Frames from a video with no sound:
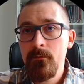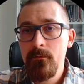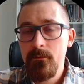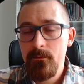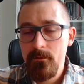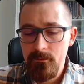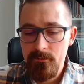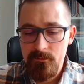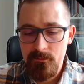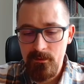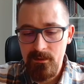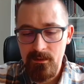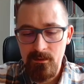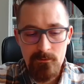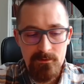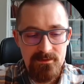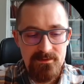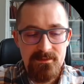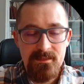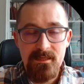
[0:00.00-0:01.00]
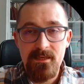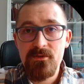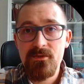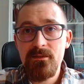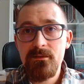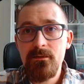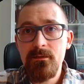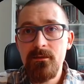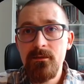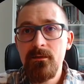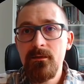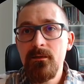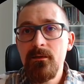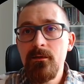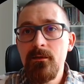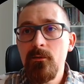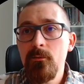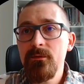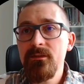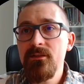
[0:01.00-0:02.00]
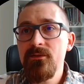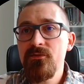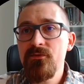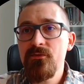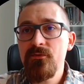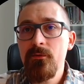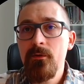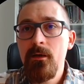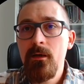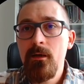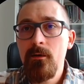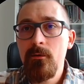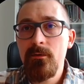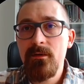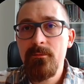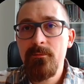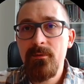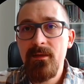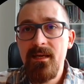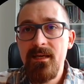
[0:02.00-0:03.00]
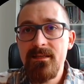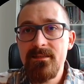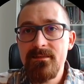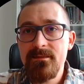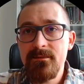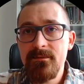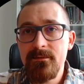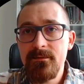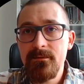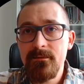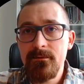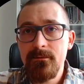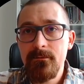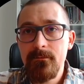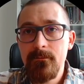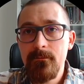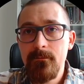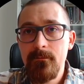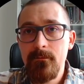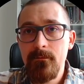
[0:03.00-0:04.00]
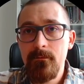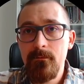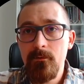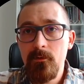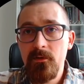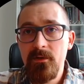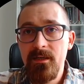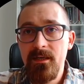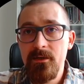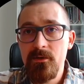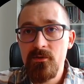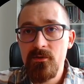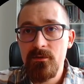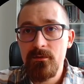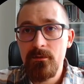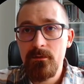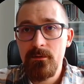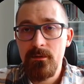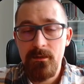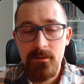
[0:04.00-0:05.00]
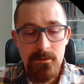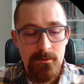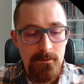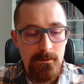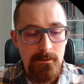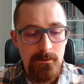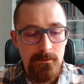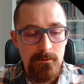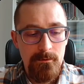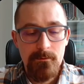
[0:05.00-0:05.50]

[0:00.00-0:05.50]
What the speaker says: into our session. We need to replace the location here.